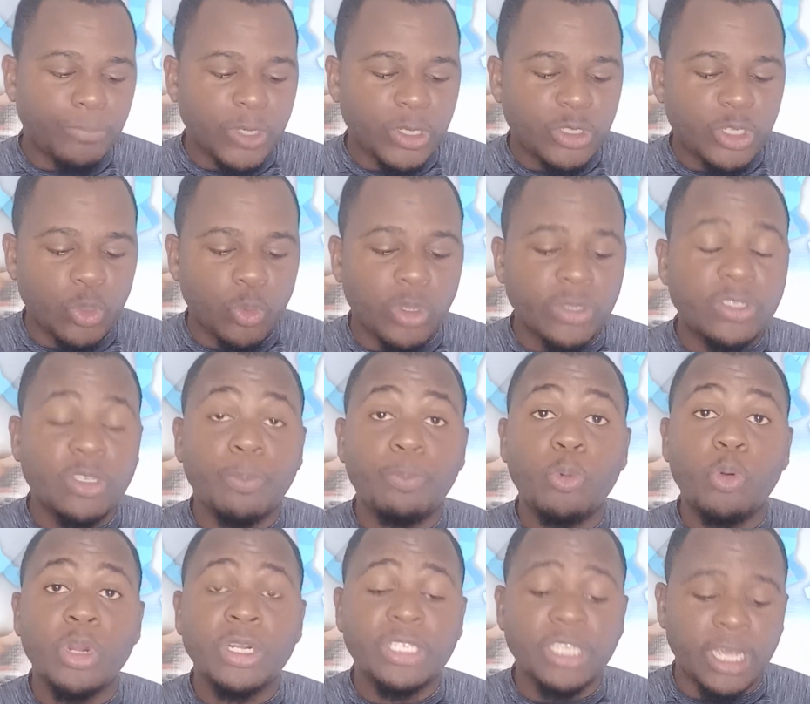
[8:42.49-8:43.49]
She was
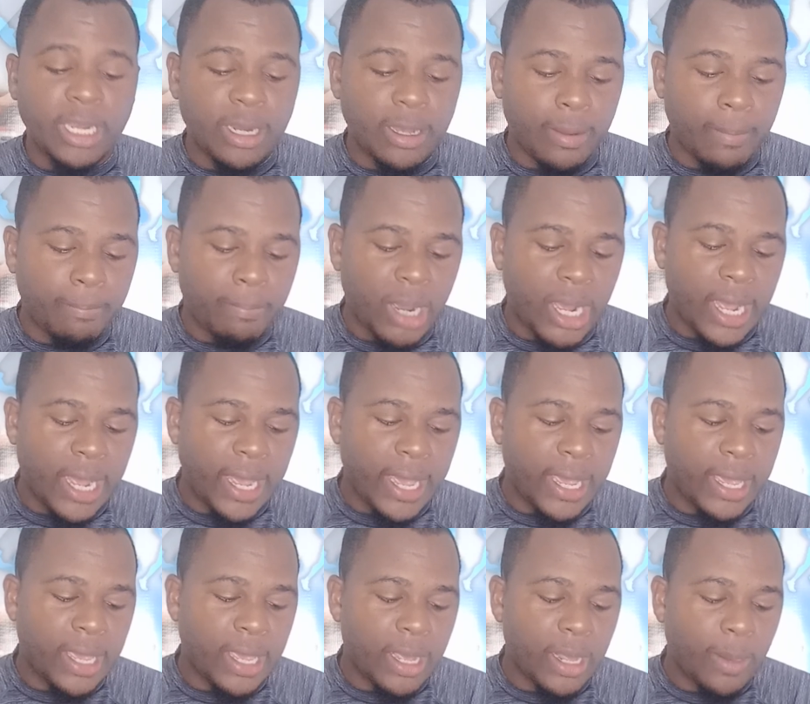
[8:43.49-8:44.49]
supported
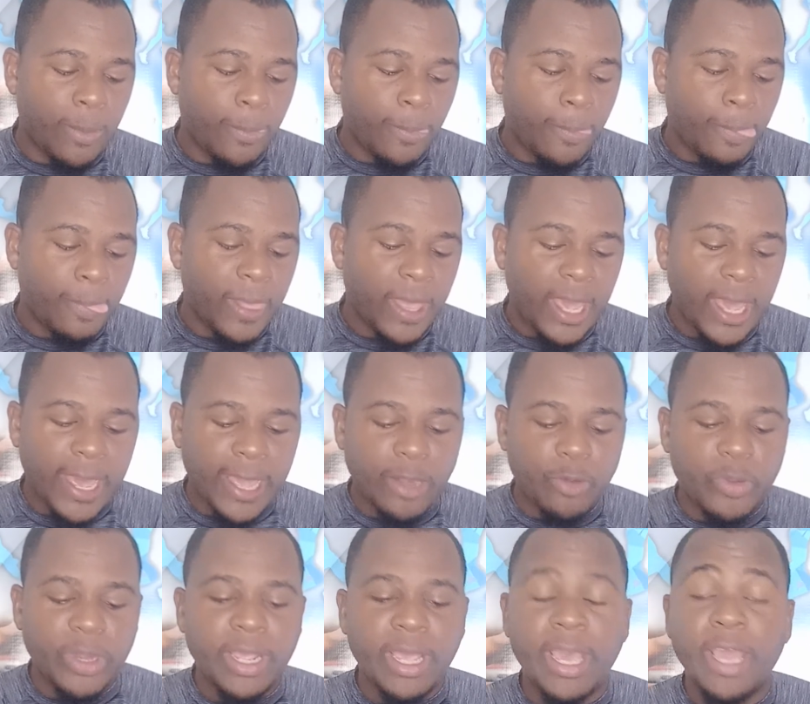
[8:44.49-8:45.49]
by
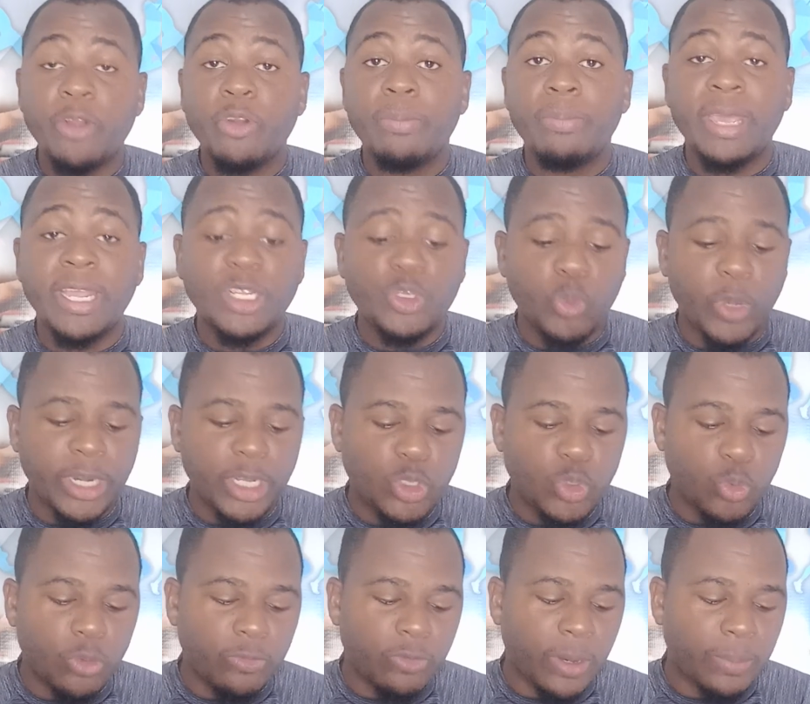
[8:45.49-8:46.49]
Henry made
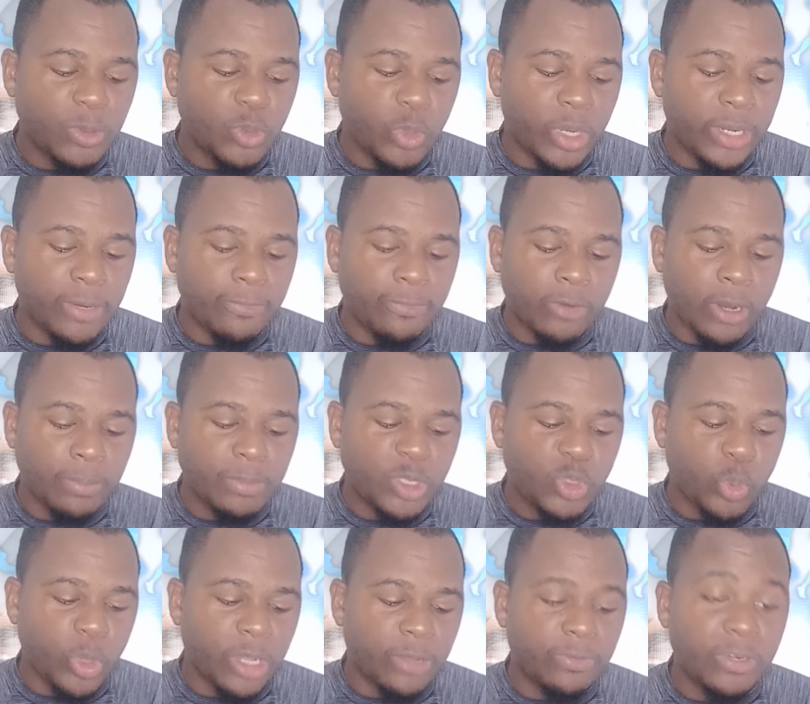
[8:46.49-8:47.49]
22 from
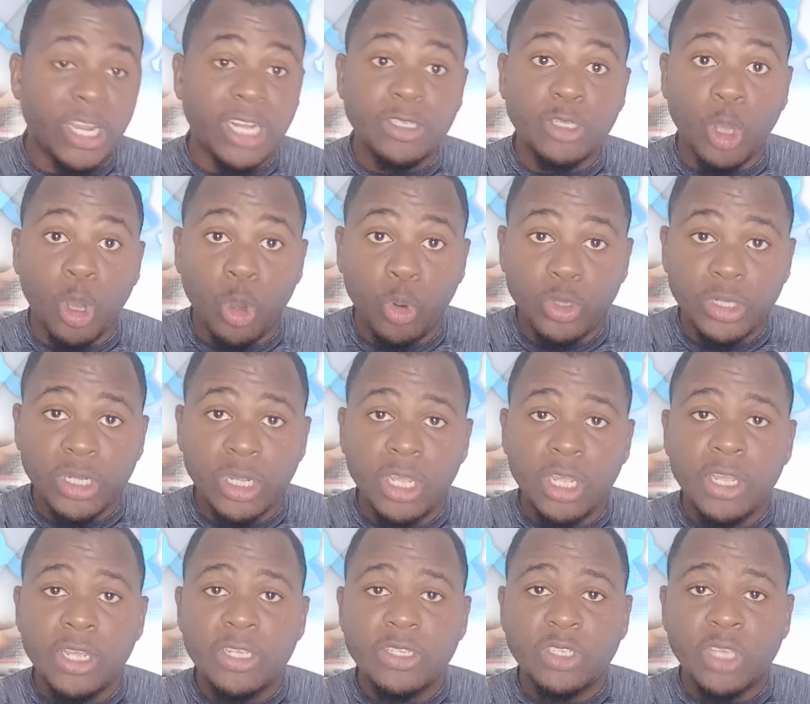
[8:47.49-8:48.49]
12, not out.
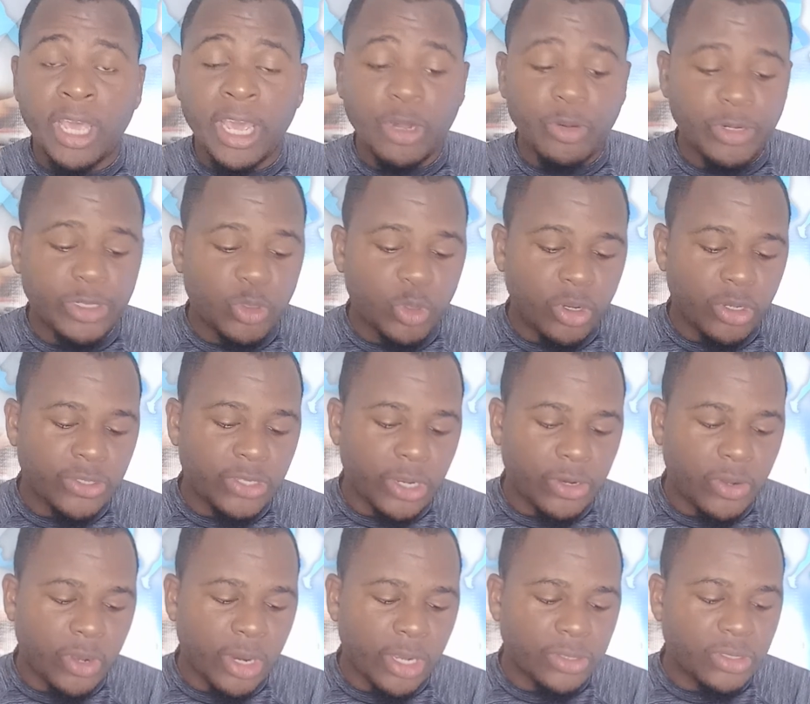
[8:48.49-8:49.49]
So Henry took us
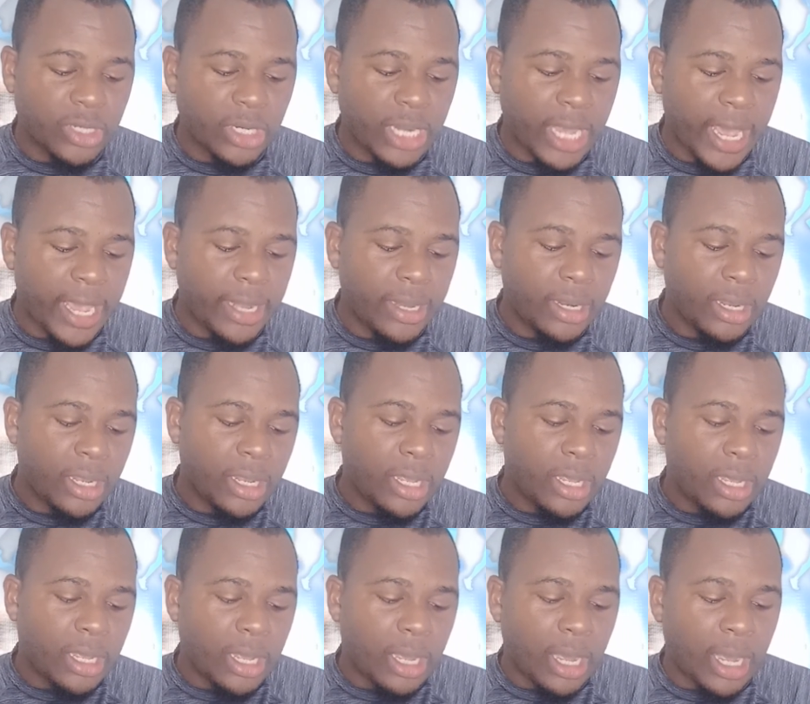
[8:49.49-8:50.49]
across the line.
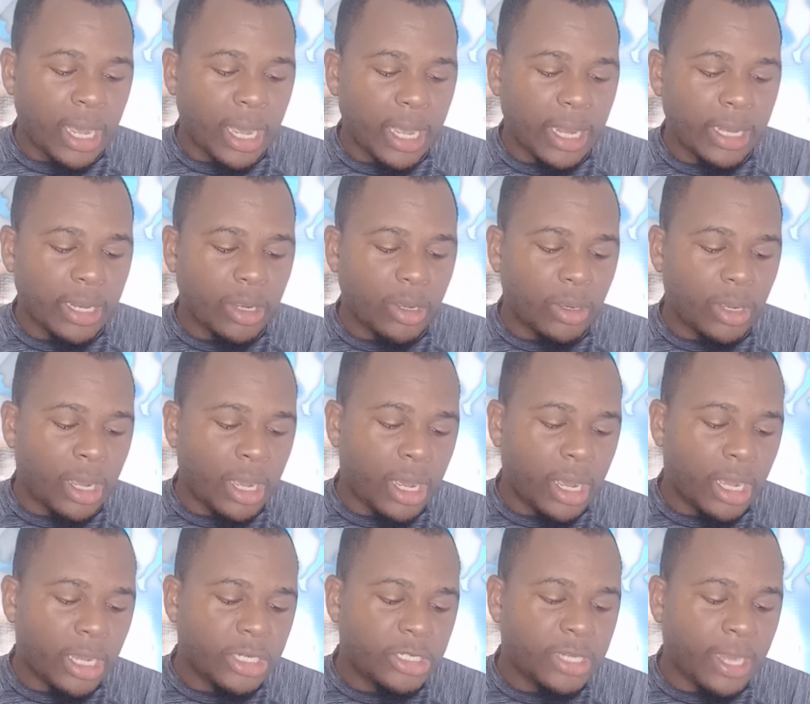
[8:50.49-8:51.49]
And
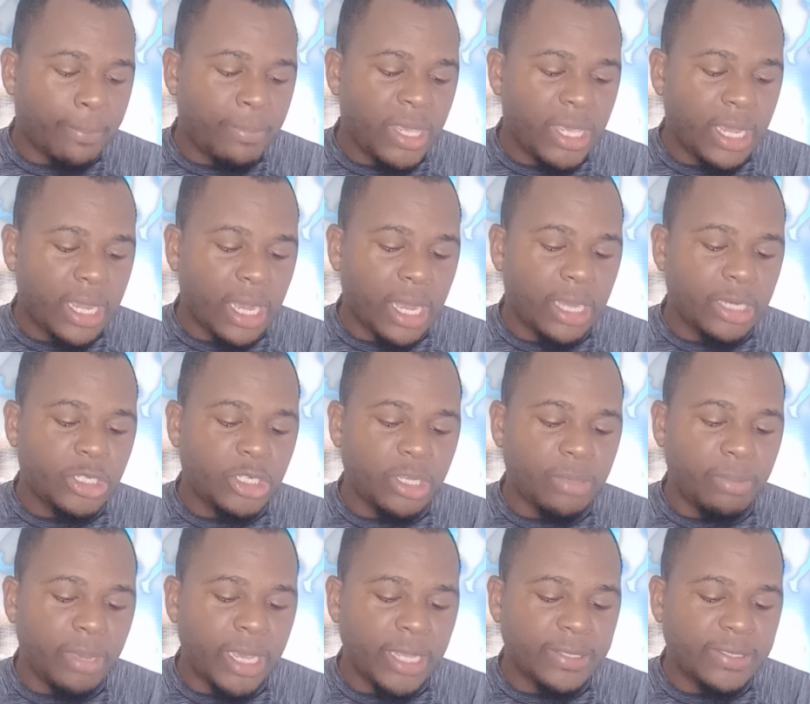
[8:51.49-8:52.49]
Shabika, she
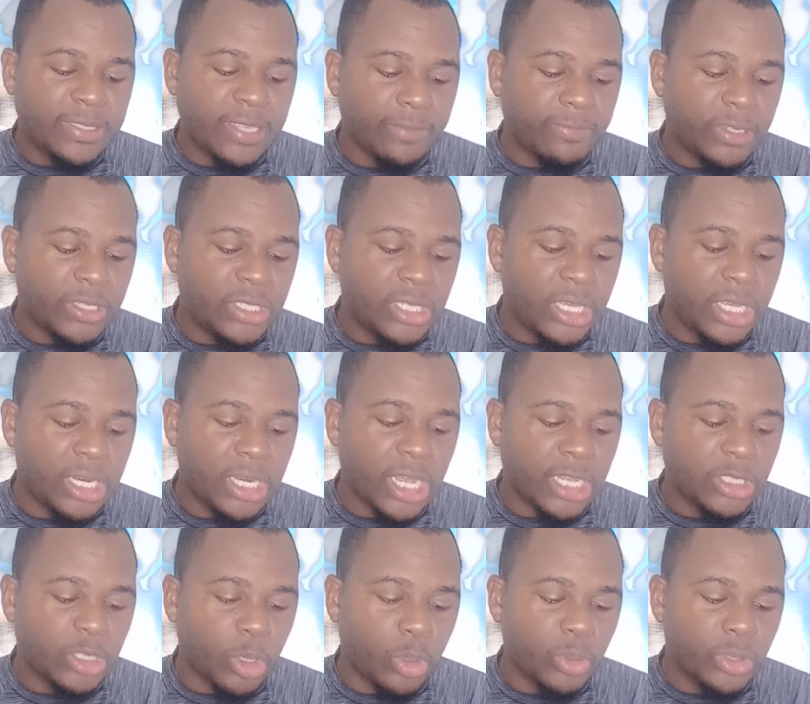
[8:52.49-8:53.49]
made 17,
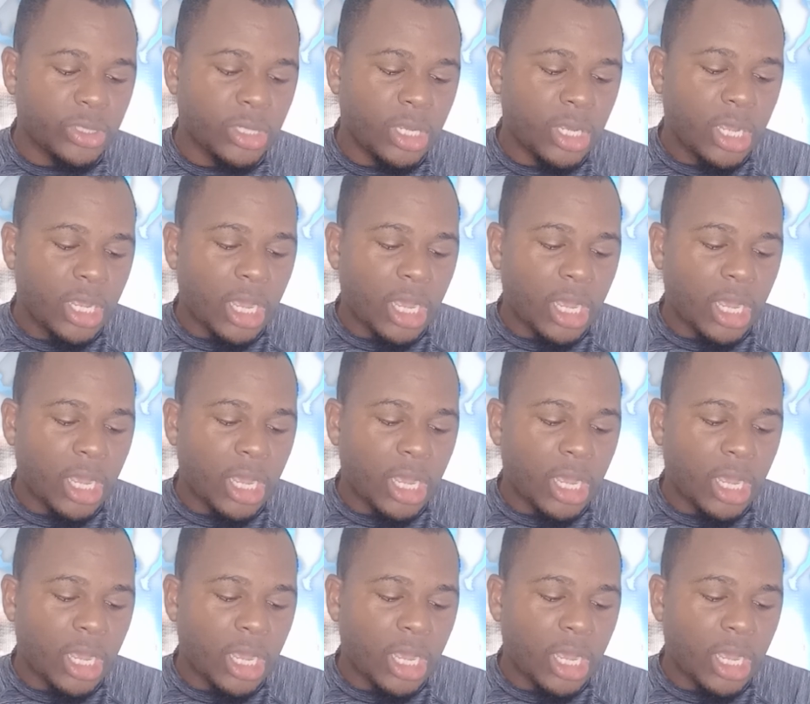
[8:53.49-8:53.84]
not out.